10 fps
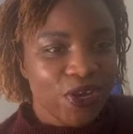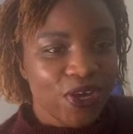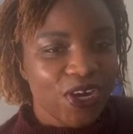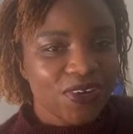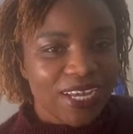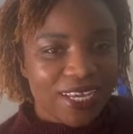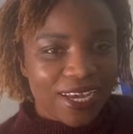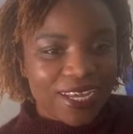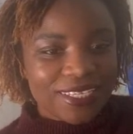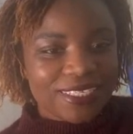Alright
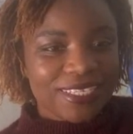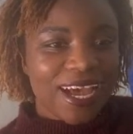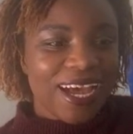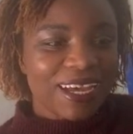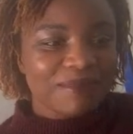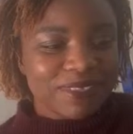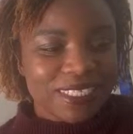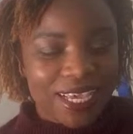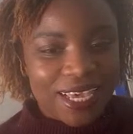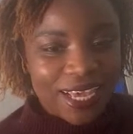guys,
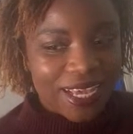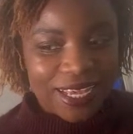take care.